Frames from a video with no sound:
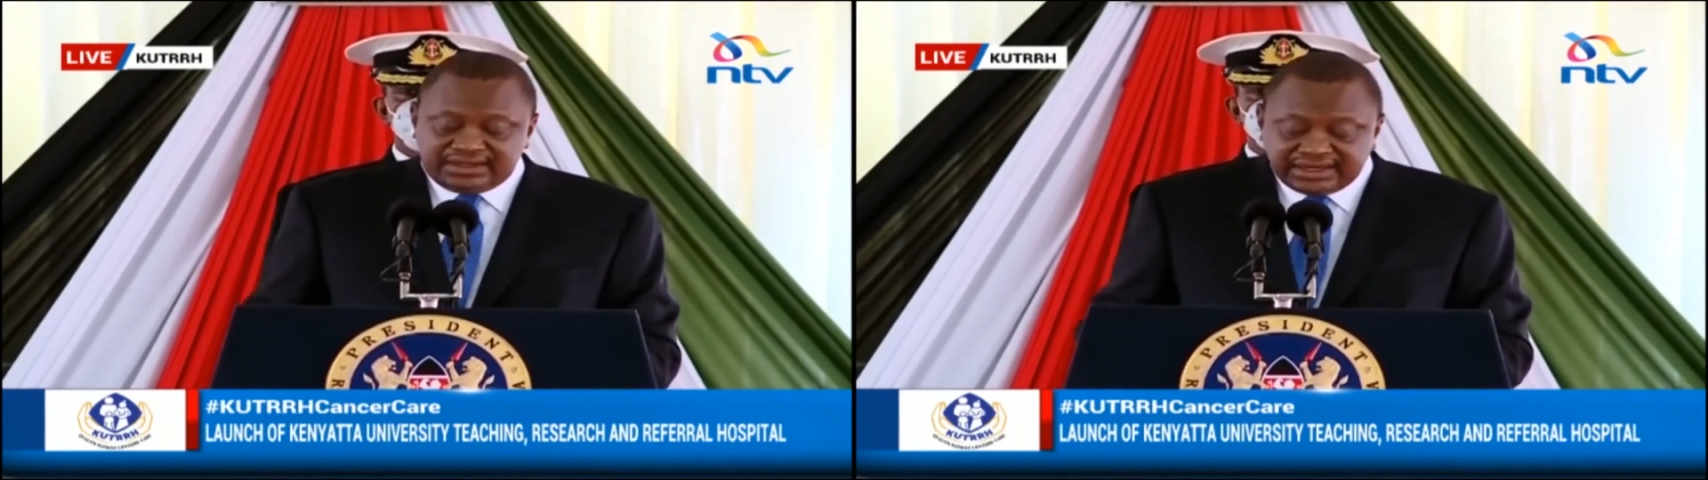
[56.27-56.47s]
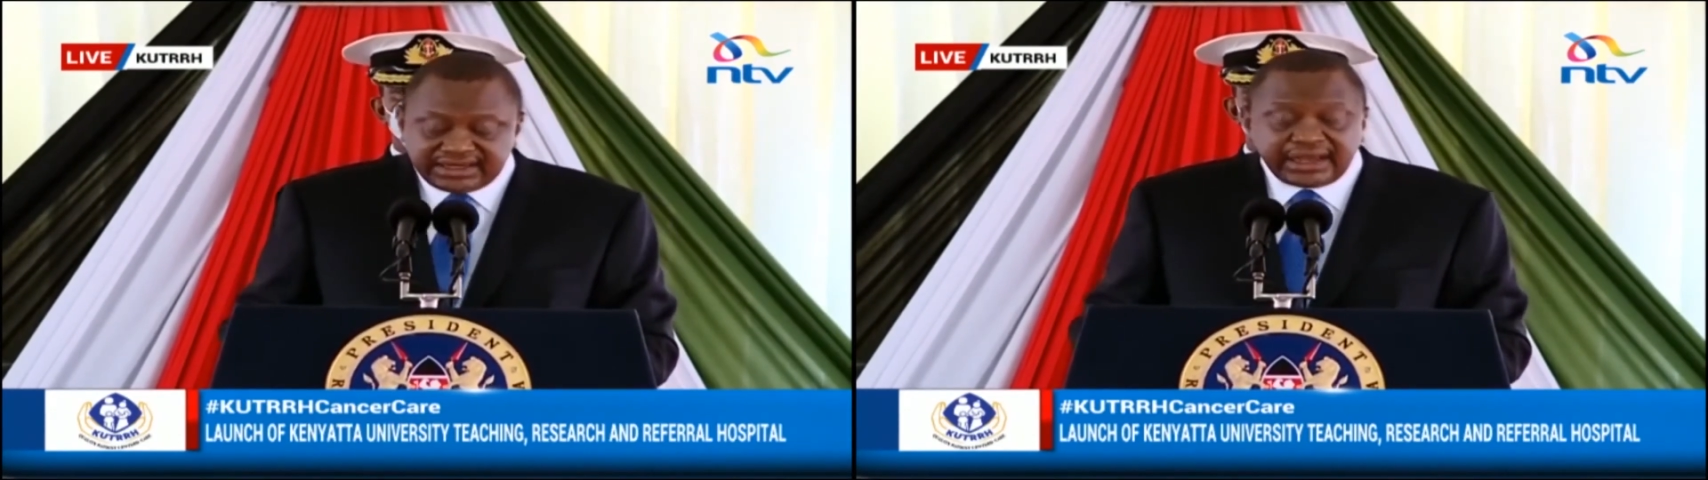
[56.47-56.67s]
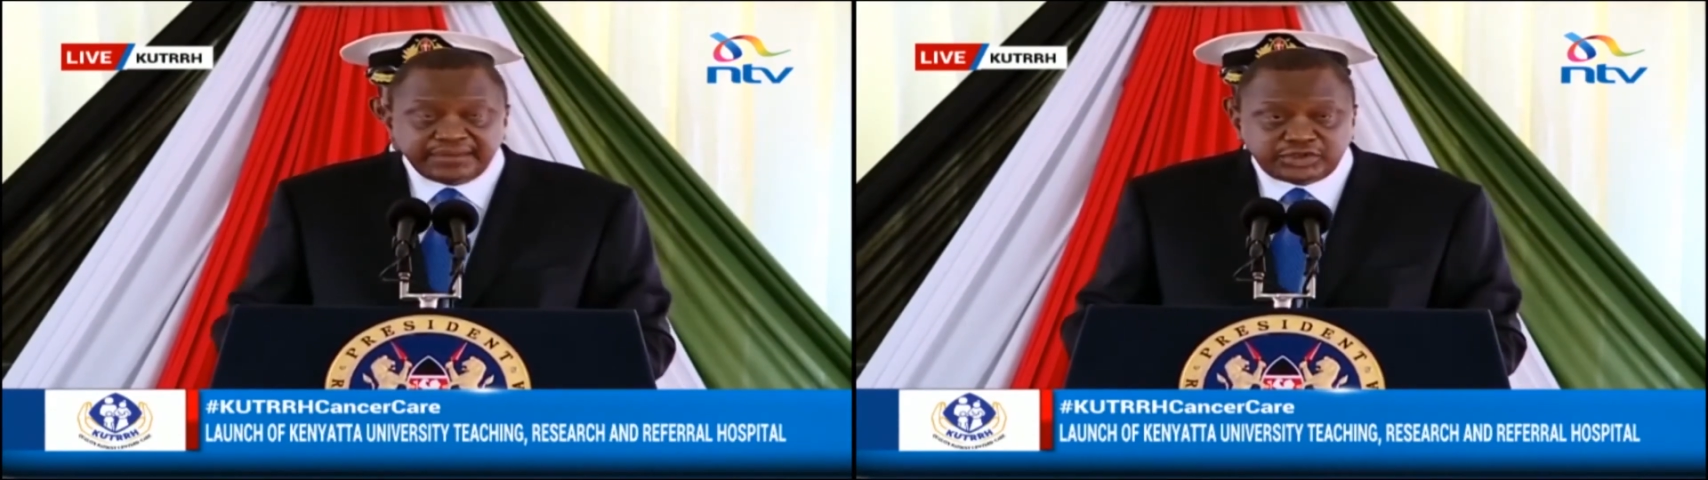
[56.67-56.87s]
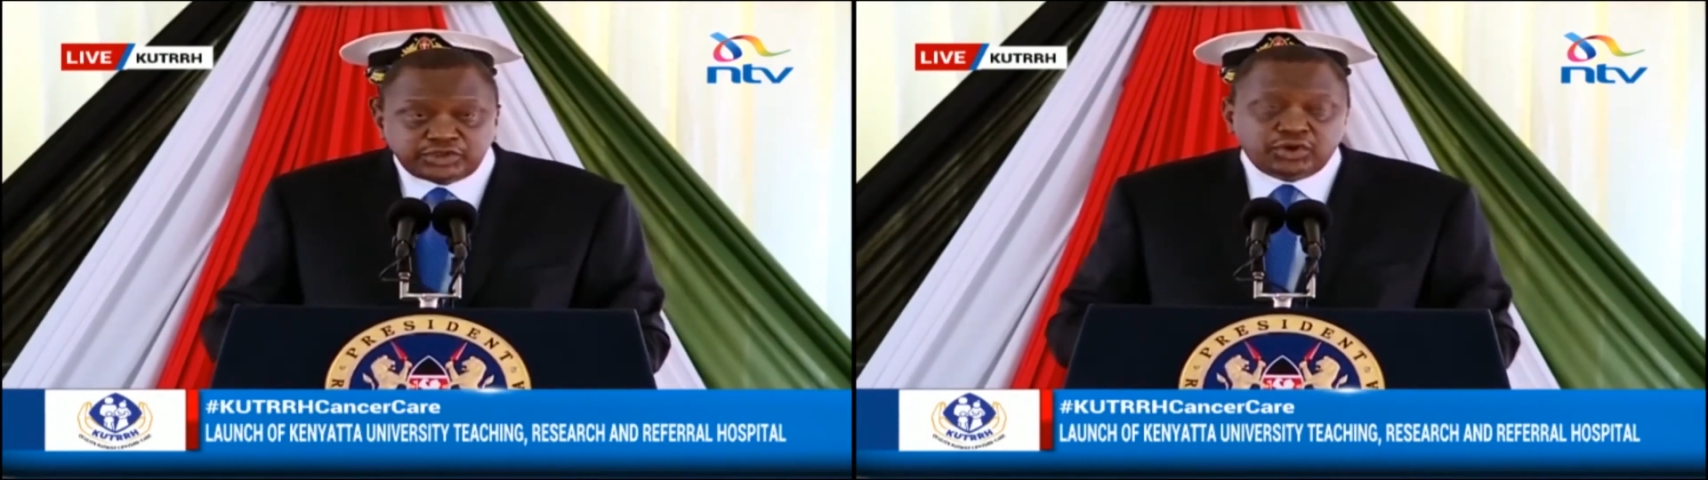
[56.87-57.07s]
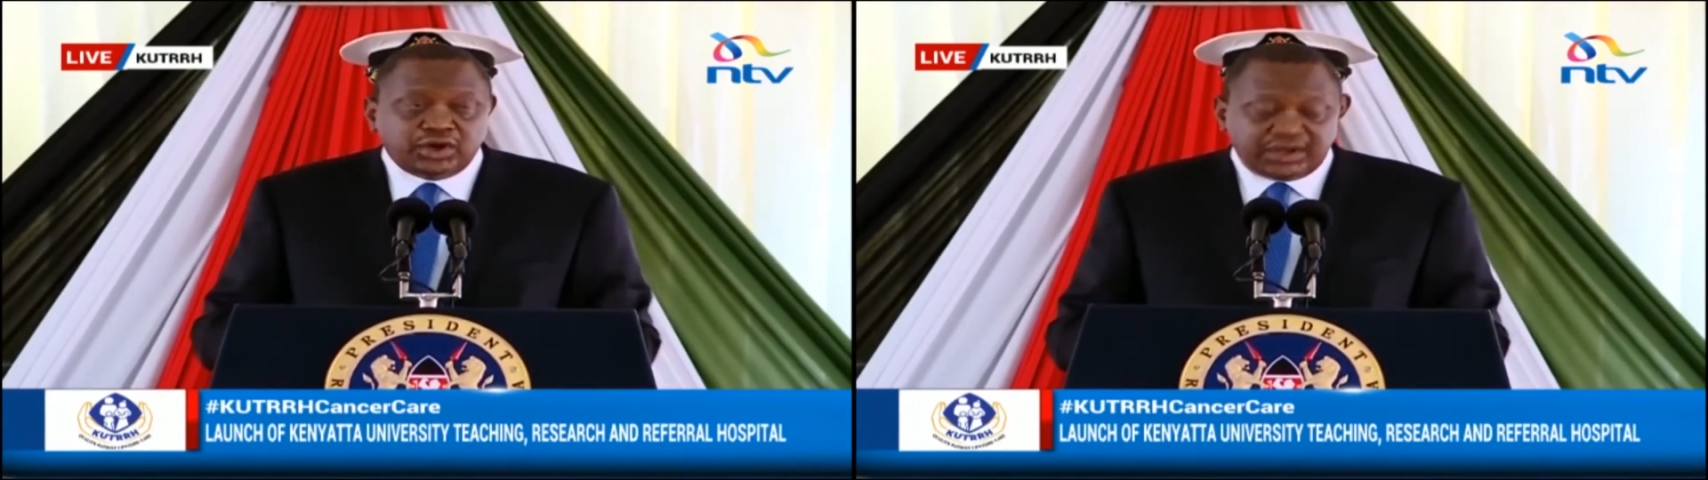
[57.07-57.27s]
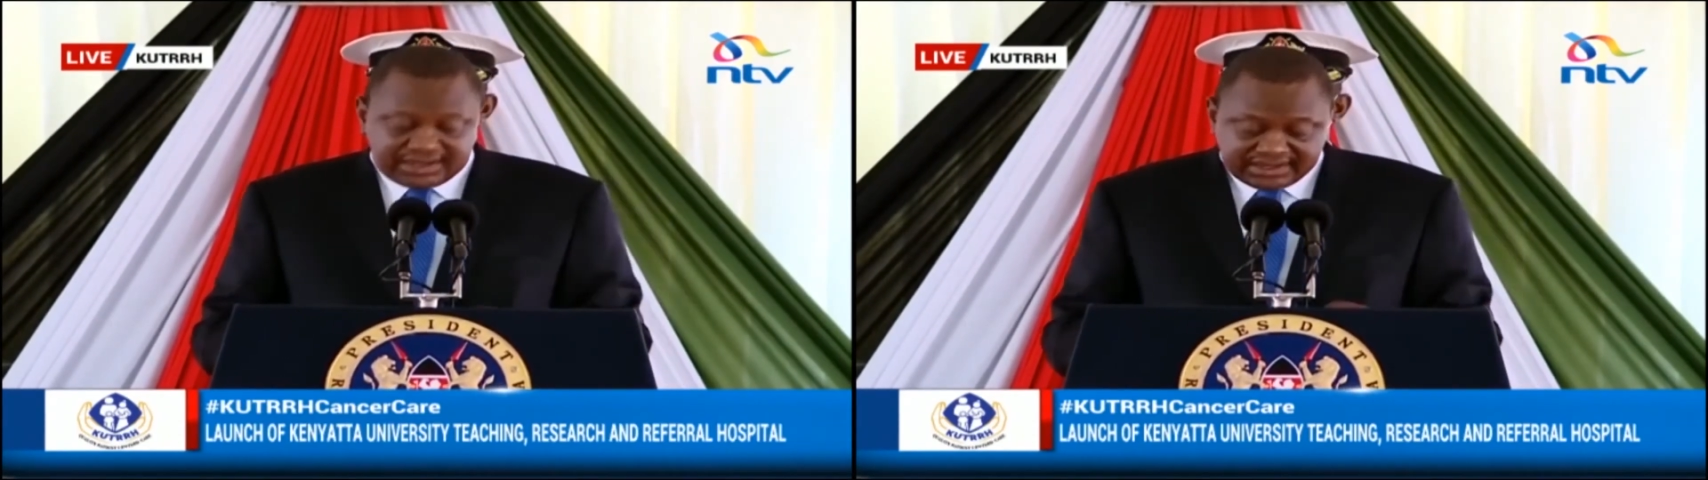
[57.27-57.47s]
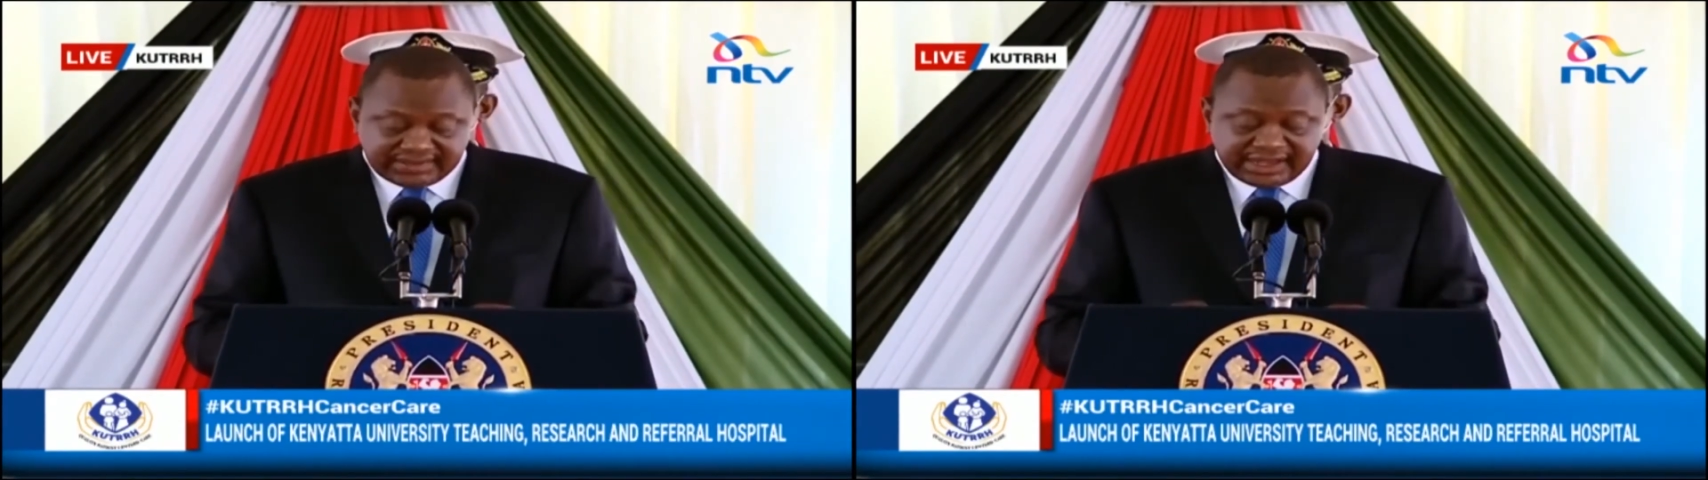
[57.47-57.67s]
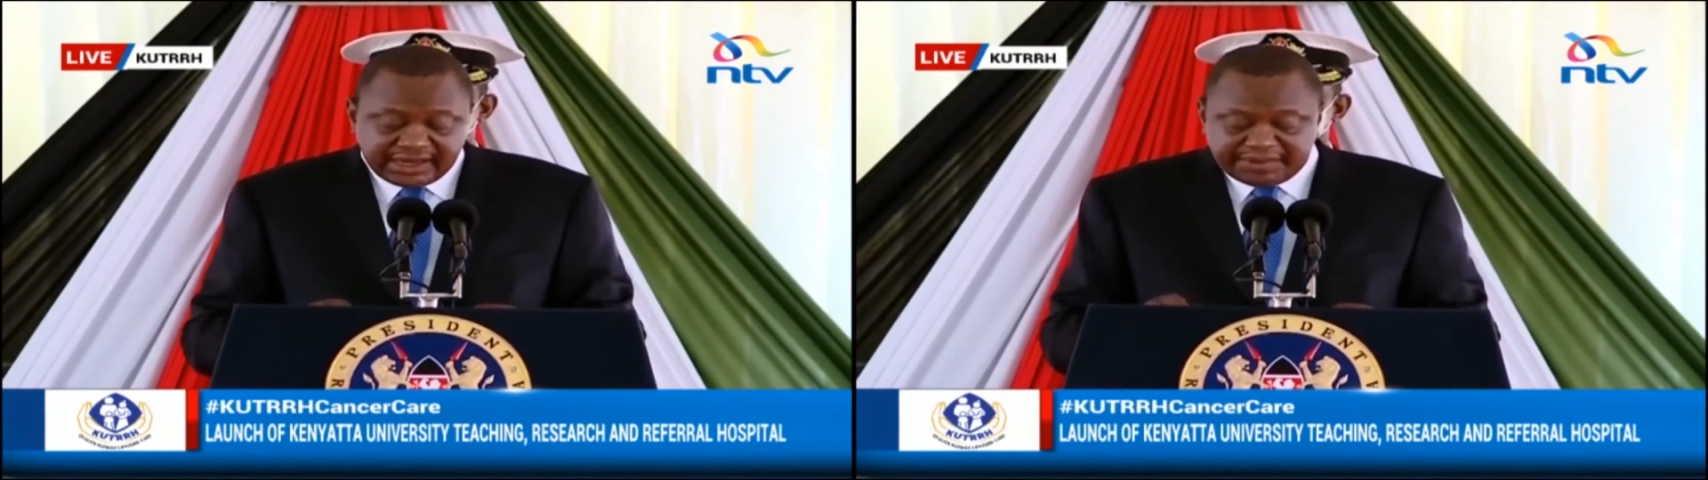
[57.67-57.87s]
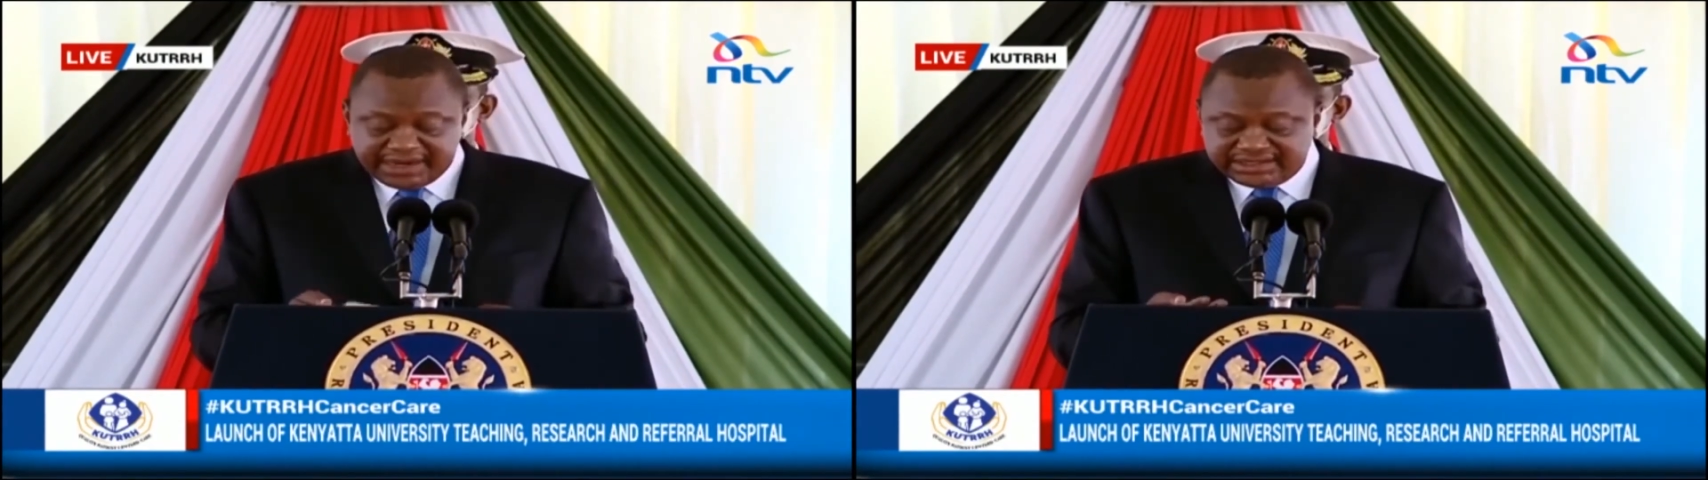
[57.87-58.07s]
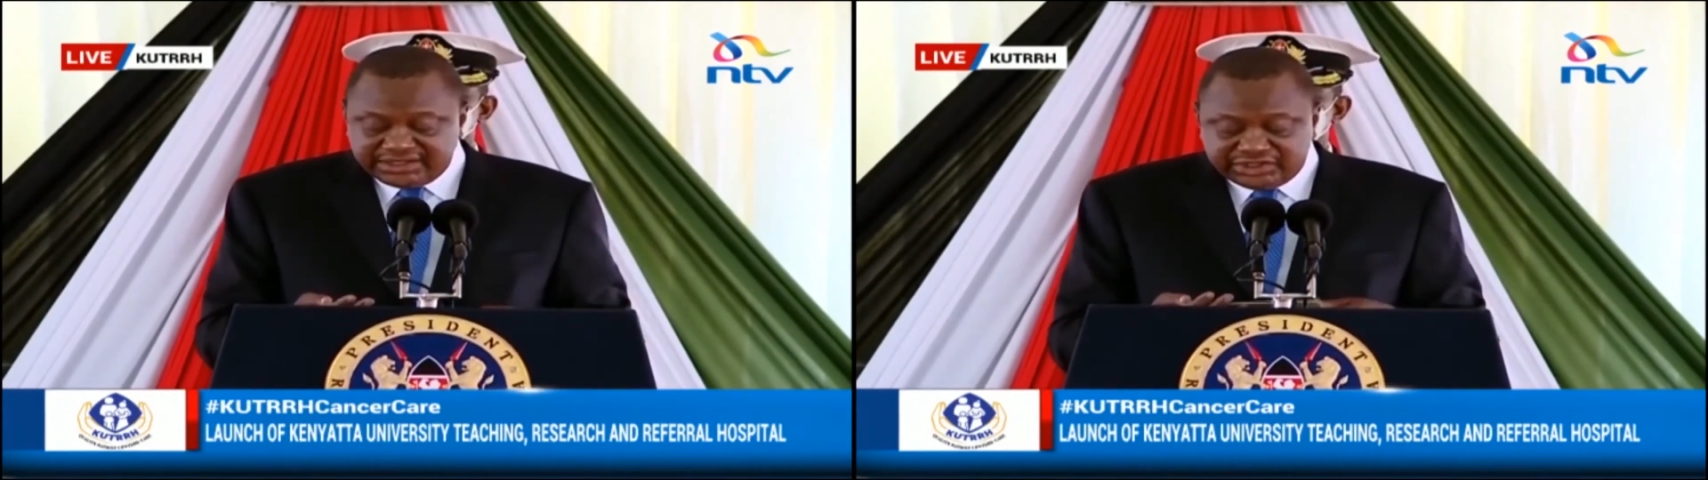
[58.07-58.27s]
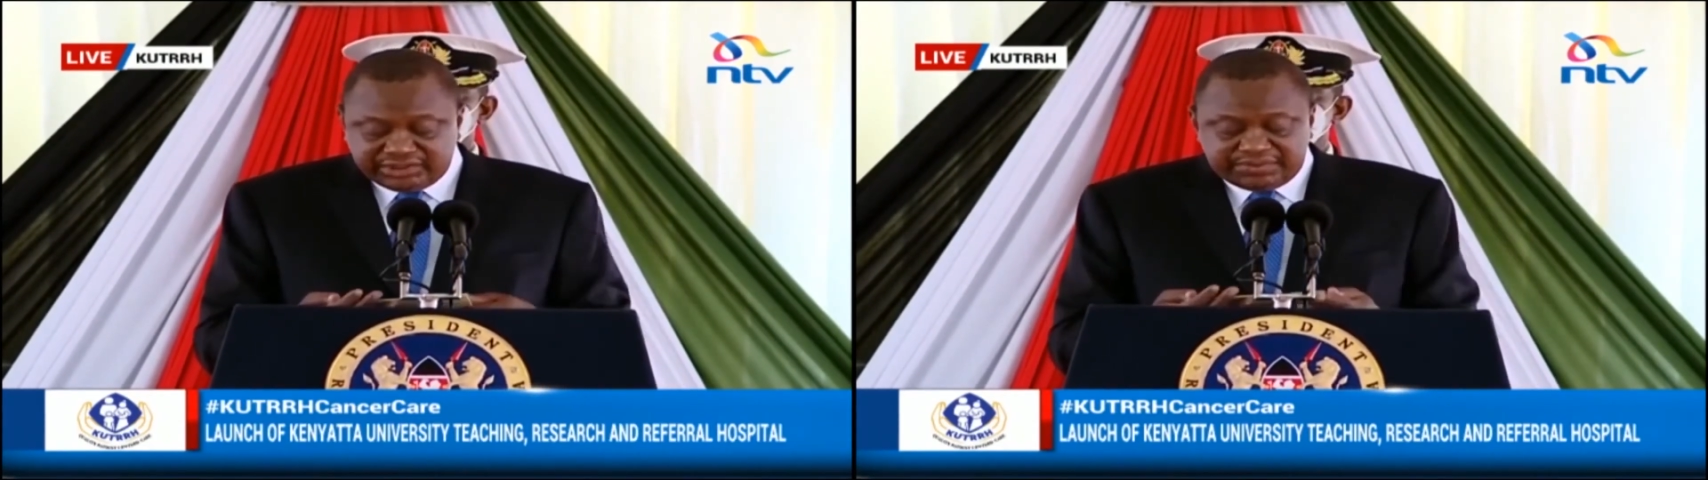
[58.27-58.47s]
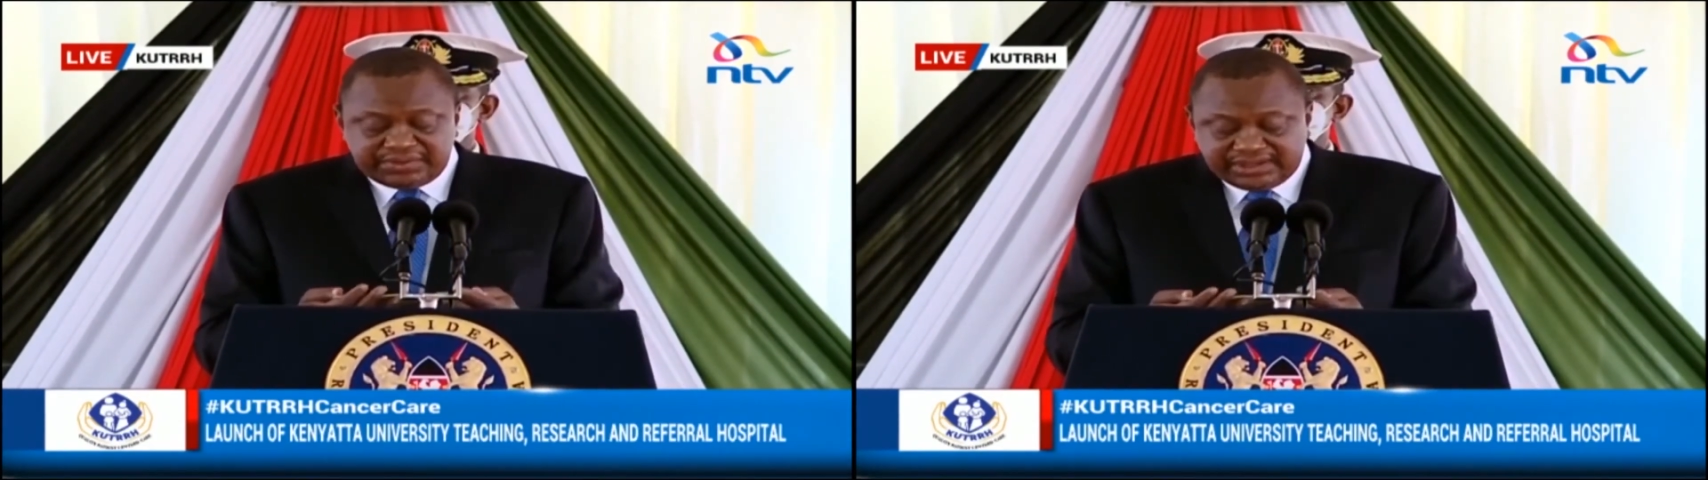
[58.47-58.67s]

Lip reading: and I am sure that that partnership